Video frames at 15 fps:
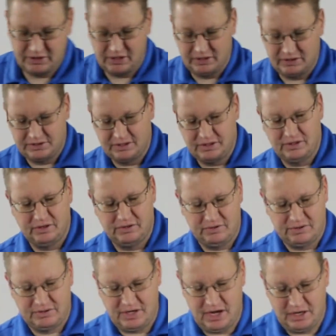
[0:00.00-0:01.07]
to
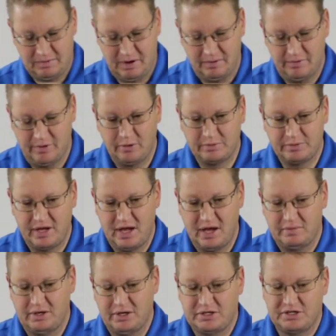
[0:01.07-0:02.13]
talk about rope
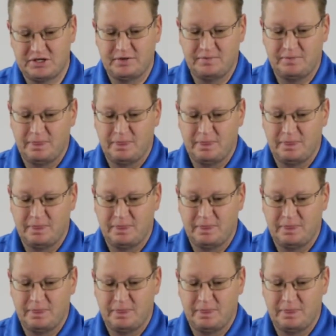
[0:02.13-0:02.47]
damage